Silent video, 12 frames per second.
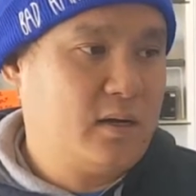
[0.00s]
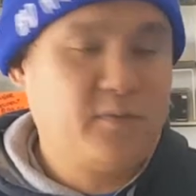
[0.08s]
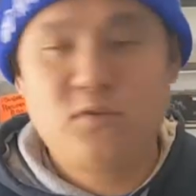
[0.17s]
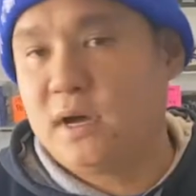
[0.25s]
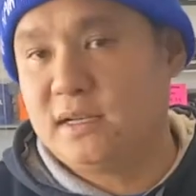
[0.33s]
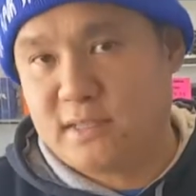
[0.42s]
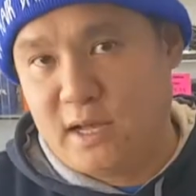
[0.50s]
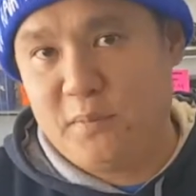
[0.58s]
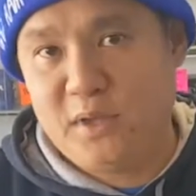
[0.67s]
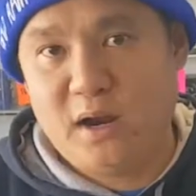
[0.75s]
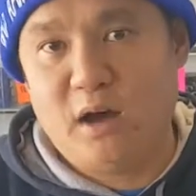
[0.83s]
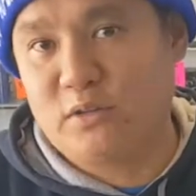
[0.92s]
If you guys
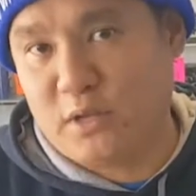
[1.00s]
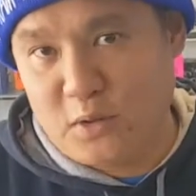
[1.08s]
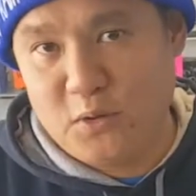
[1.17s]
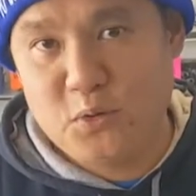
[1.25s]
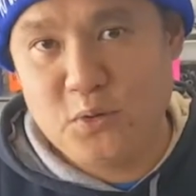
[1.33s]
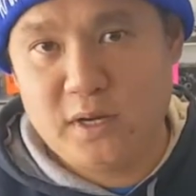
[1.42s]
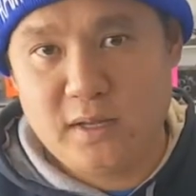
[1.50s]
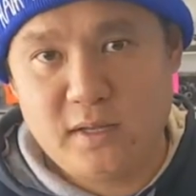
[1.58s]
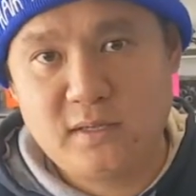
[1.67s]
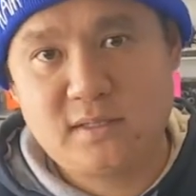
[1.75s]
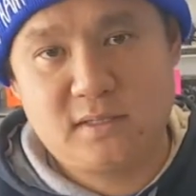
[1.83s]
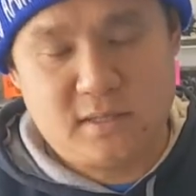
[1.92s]
come here, I'll tell you who it
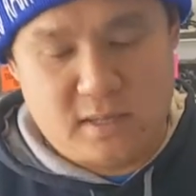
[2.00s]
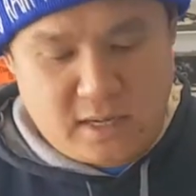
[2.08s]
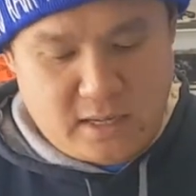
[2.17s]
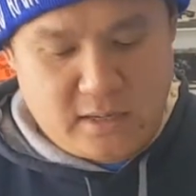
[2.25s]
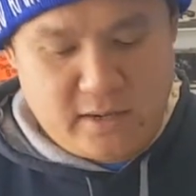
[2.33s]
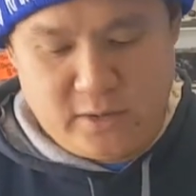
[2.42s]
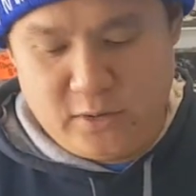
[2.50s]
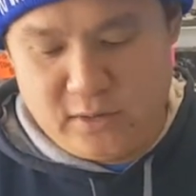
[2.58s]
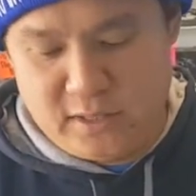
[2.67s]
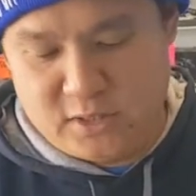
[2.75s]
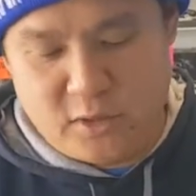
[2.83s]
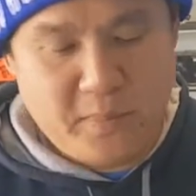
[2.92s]
is.
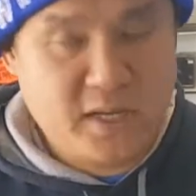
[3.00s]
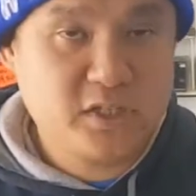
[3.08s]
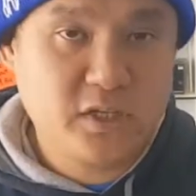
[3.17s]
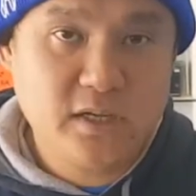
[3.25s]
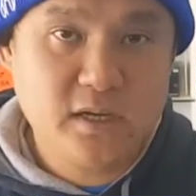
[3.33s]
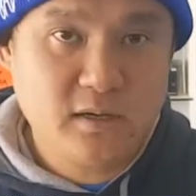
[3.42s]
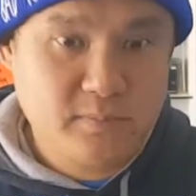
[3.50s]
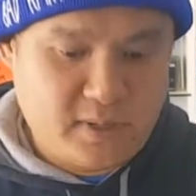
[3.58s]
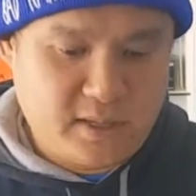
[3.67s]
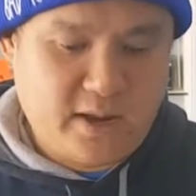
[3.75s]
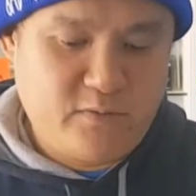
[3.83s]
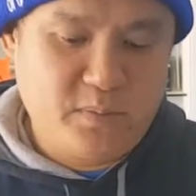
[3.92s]
It's not mentioned here,
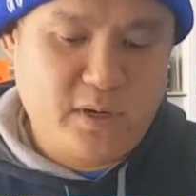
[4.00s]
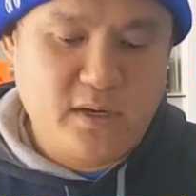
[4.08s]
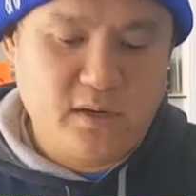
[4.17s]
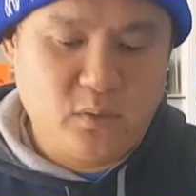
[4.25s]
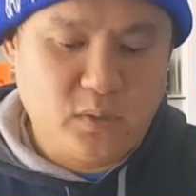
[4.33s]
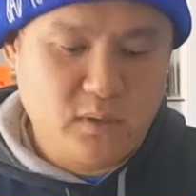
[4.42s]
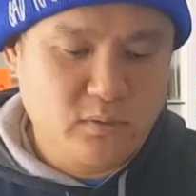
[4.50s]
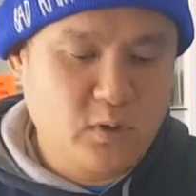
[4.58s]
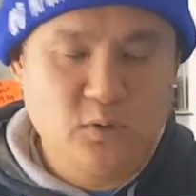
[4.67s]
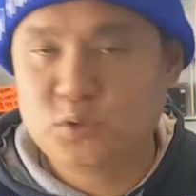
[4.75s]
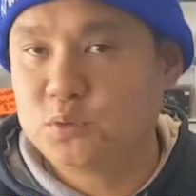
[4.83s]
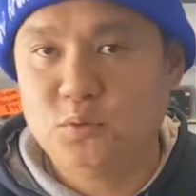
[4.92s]
but everybody in the world
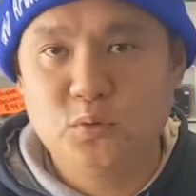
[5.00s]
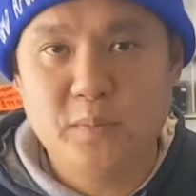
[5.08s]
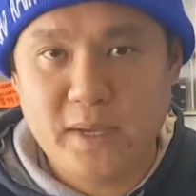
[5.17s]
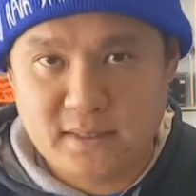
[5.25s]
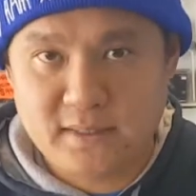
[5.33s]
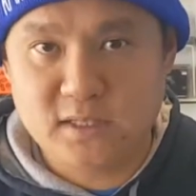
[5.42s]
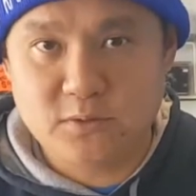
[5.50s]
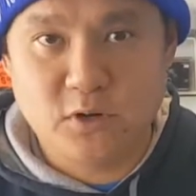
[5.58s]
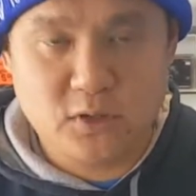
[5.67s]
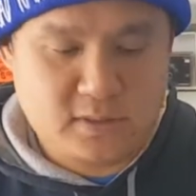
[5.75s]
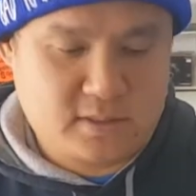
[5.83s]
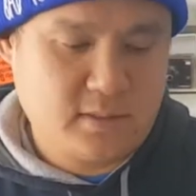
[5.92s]
knows who makes these
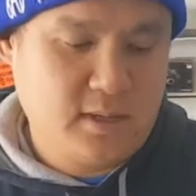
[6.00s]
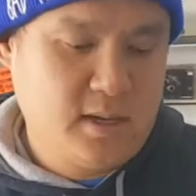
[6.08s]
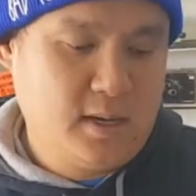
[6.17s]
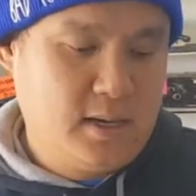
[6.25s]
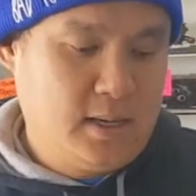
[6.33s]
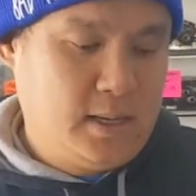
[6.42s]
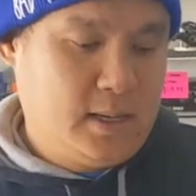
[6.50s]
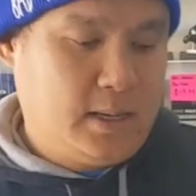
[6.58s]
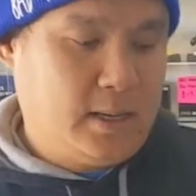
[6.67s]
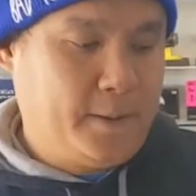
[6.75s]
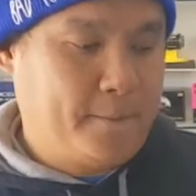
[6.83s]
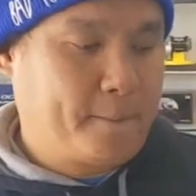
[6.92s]
rods.
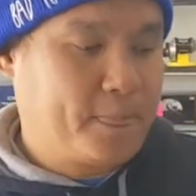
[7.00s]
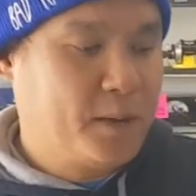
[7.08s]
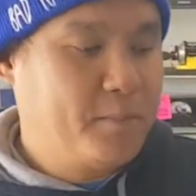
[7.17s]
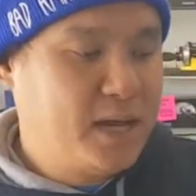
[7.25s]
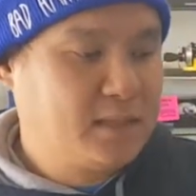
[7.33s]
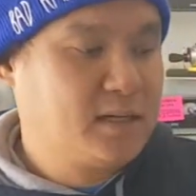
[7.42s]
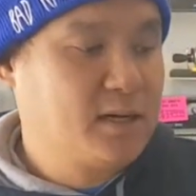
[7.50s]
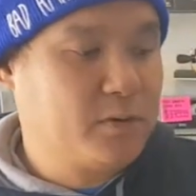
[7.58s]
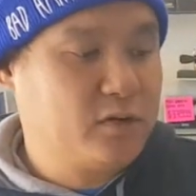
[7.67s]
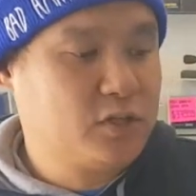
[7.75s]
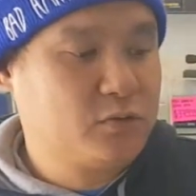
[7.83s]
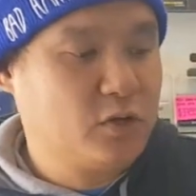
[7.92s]
The best thing
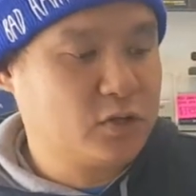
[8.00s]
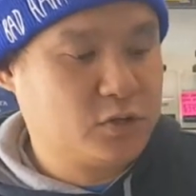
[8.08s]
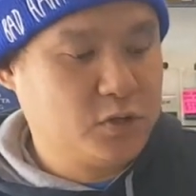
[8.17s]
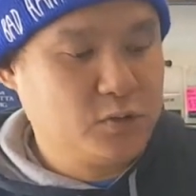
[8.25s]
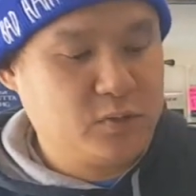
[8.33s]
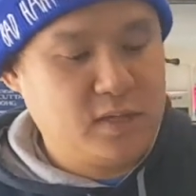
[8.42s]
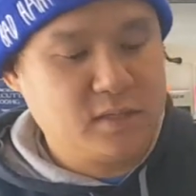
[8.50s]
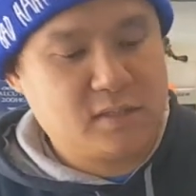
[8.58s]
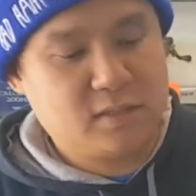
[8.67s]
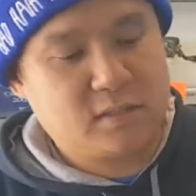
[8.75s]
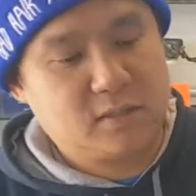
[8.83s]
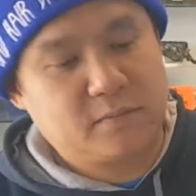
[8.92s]
about these rods too
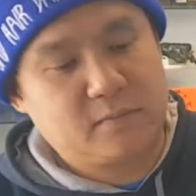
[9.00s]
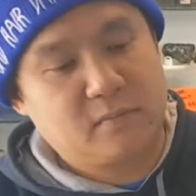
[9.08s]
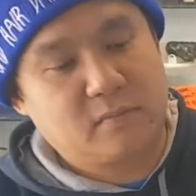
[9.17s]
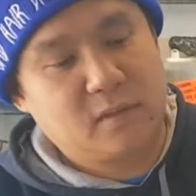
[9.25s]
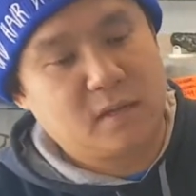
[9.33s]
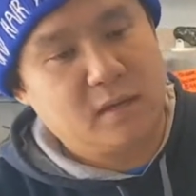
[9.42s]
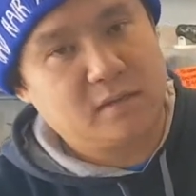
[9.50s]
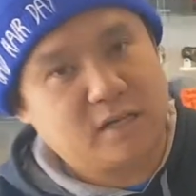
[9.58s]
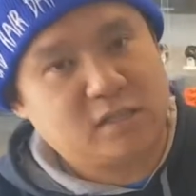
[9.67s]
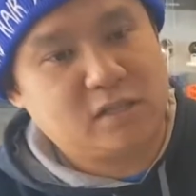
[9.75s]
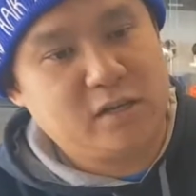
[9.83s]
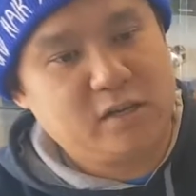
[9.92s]
is it's
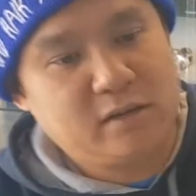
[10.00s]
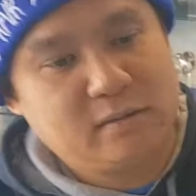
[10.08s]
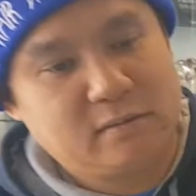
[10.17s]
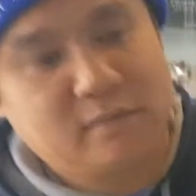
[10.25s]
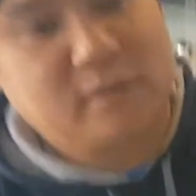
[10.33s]
actually